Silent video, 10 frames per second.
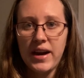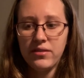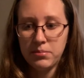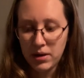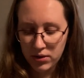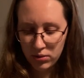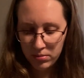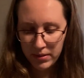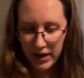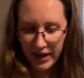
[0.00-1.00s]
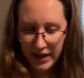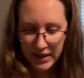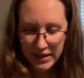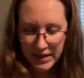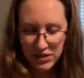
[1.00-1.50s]
have a bottle, but
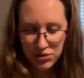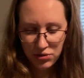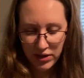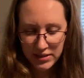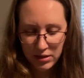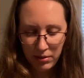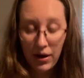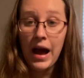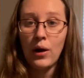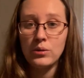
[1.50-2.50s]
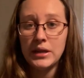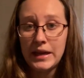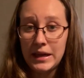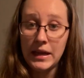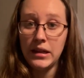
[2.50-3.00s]
I get stressed about how to
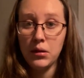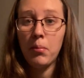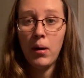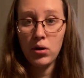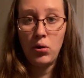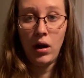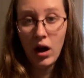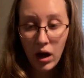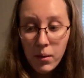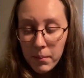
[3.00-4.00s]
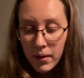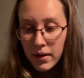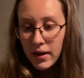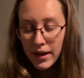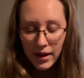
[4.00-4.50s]
heat the bottle up,
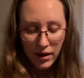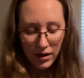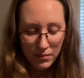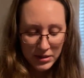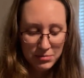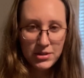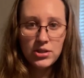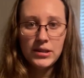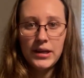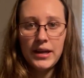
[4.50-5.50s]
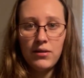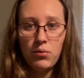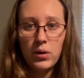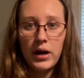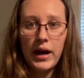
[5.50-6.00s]
especially like if
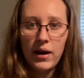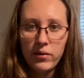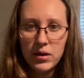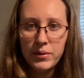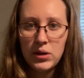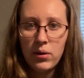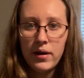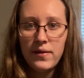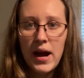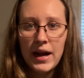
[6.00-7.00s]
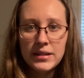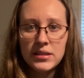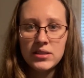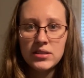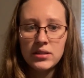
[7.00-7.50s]
we're out and we don't have
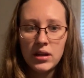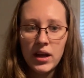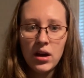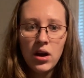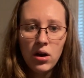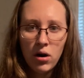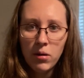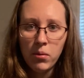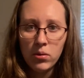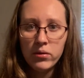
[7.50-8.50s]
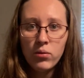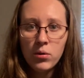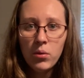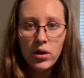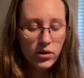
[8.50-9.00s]
access to like a bowl of
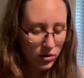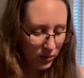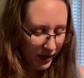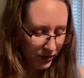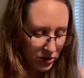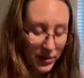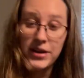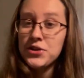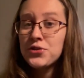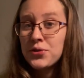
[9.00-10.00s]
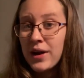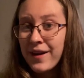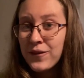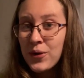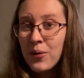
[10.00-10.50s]
warm water or whatever. So I got a
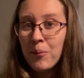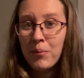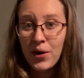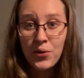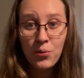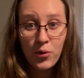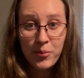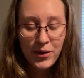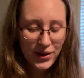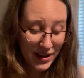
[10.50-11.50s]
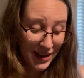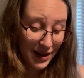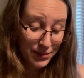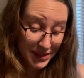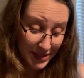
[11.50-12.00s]
travel bottle warmer, and
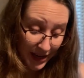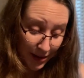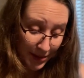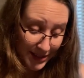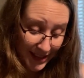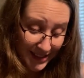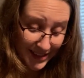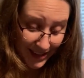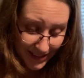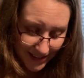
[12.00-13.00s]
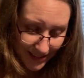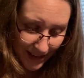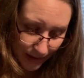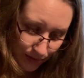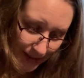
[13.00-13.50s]
I'm excited because I can test this
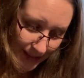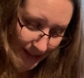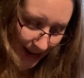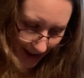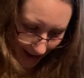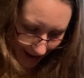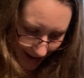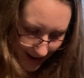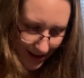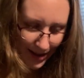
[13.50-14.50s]
out today,